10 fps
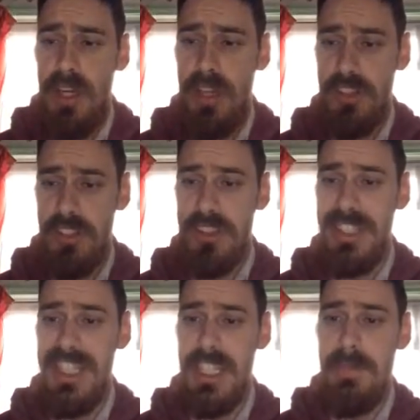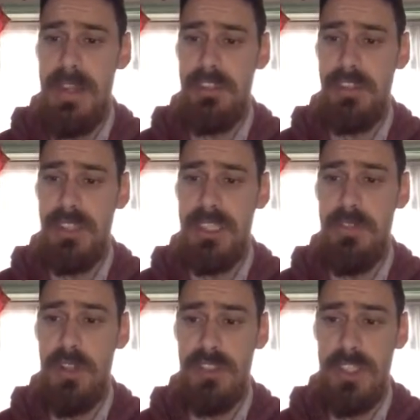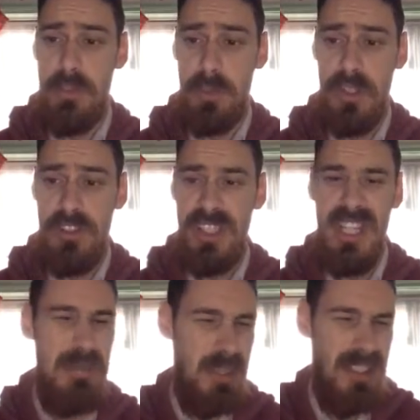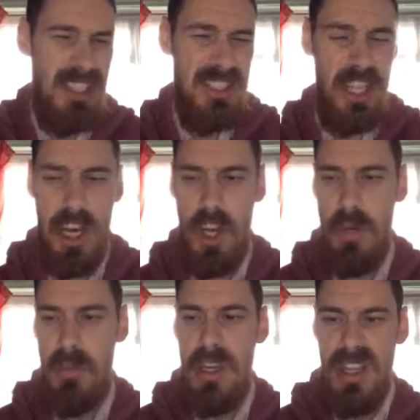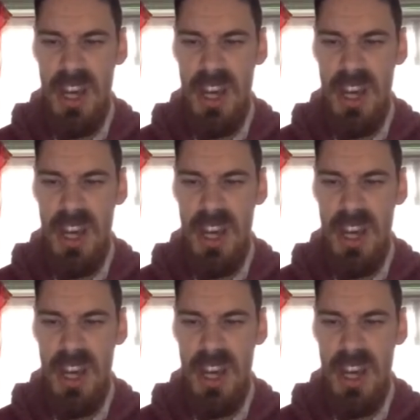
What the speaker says: on Sunday is Manchester United versus Brighton, and because it's at home,